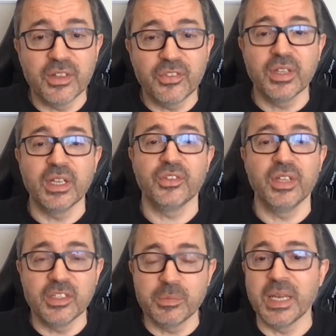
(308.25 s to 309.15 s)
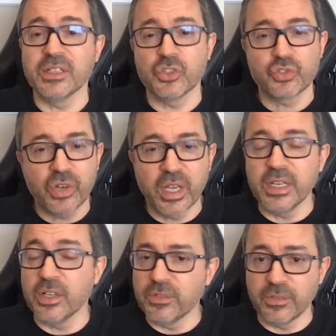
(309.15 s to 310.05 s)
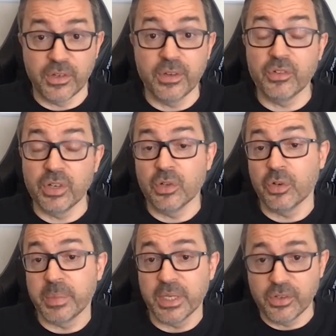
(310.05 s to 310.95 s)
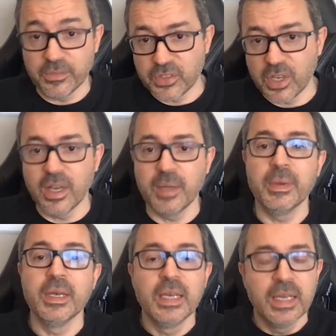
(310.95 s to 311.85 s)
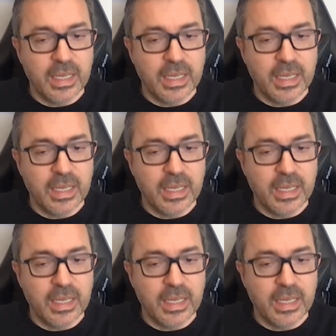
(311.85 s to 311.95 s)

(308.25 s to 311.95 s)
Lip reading: These things need to be able to trade over a very, very long period of time.